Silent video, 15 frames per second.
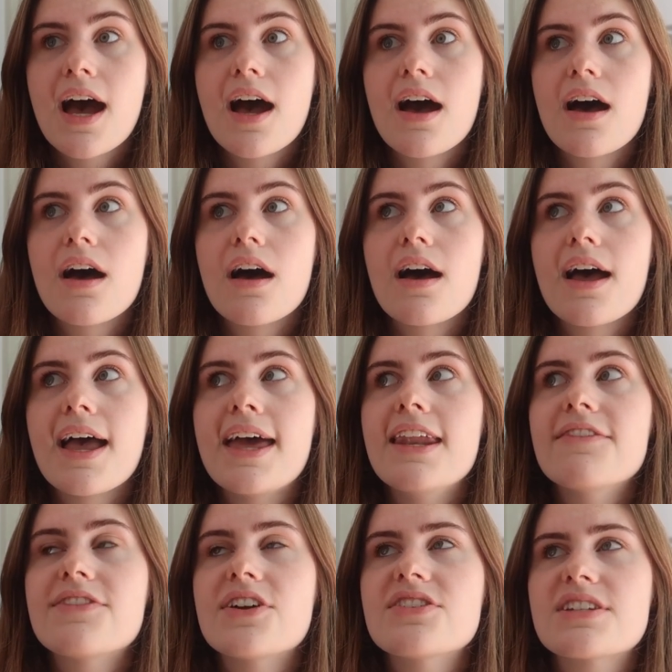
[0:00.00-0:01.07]
Uh, and
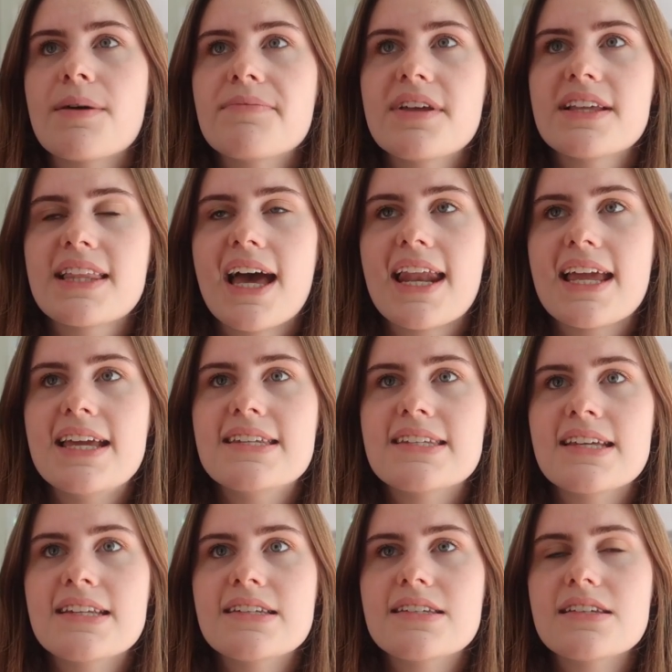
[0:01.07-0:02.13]
if there's something that
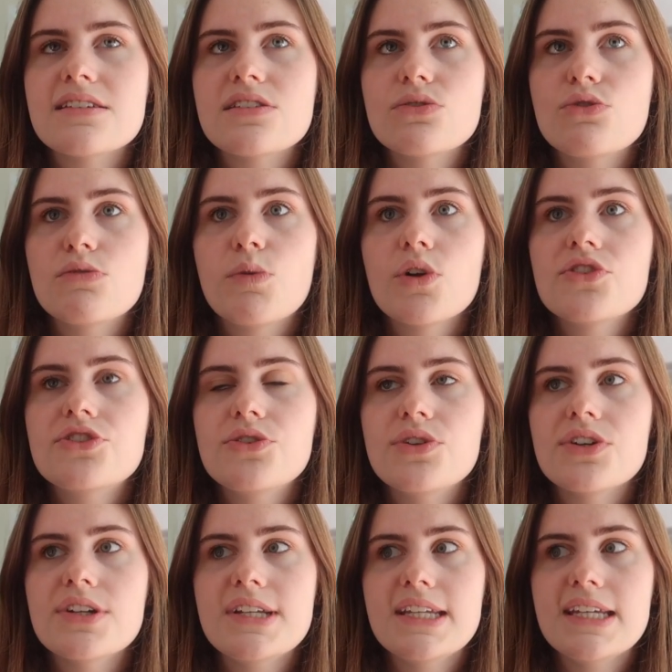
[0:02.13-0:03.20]
isn't suitable to
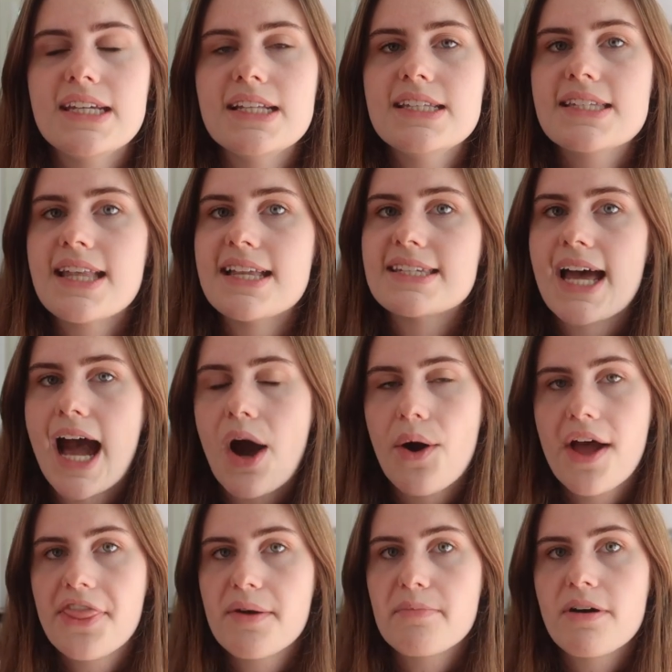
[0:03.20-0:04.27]
your needs that's out
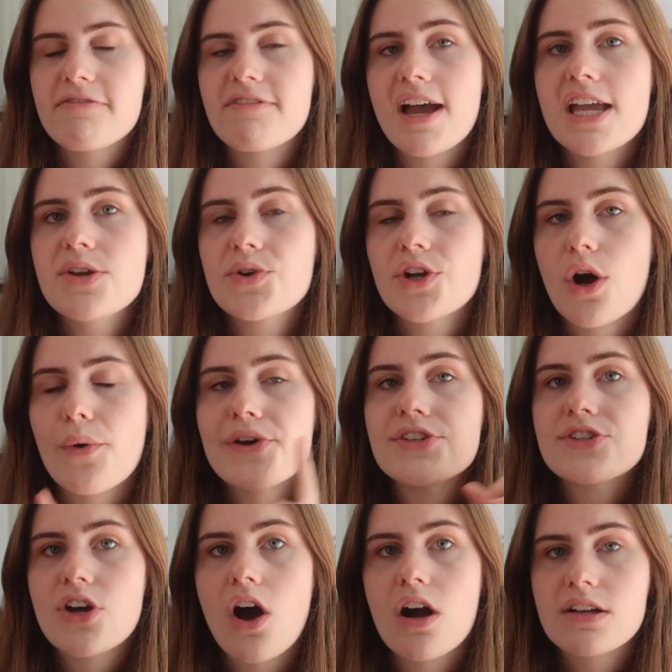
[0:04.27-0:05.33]
at the buffet, you can always
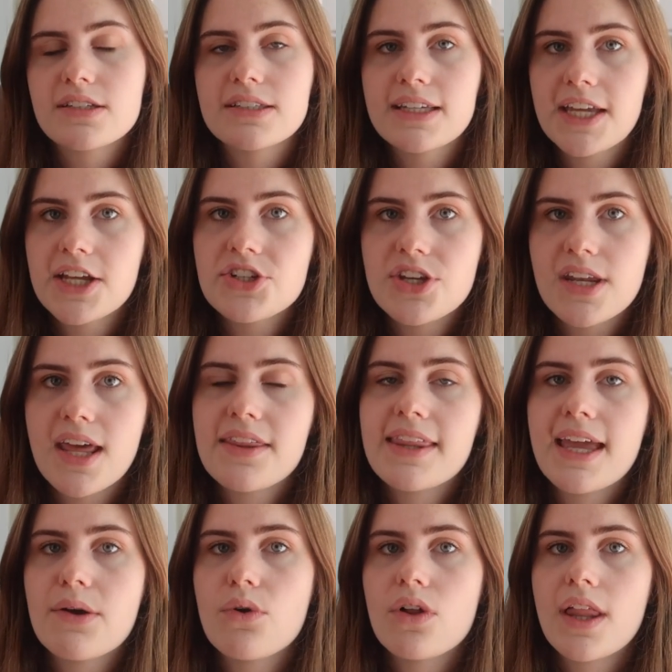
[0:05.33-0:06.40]
talk to the kitchen and
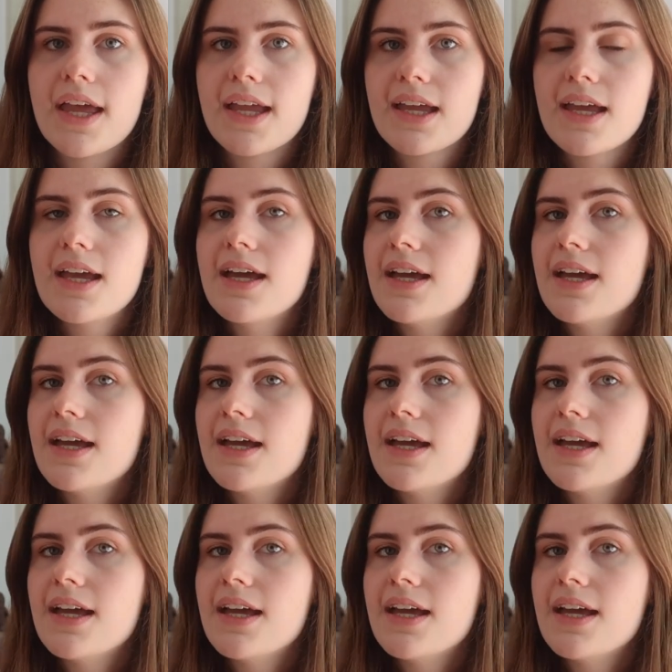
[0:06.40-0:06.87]
they will like